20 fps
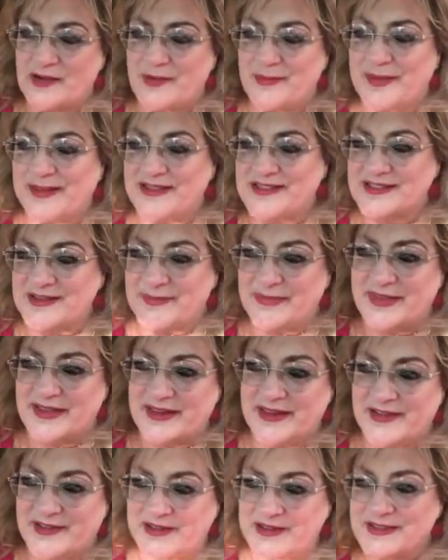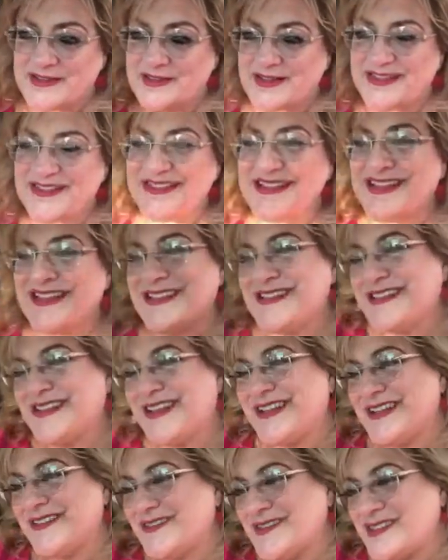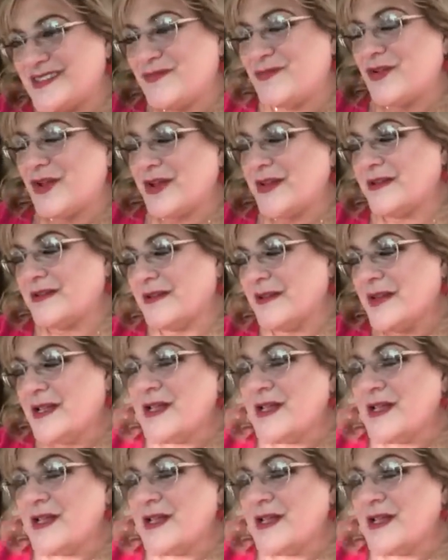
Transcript: I bet it's something else. And see, that's not even seem right.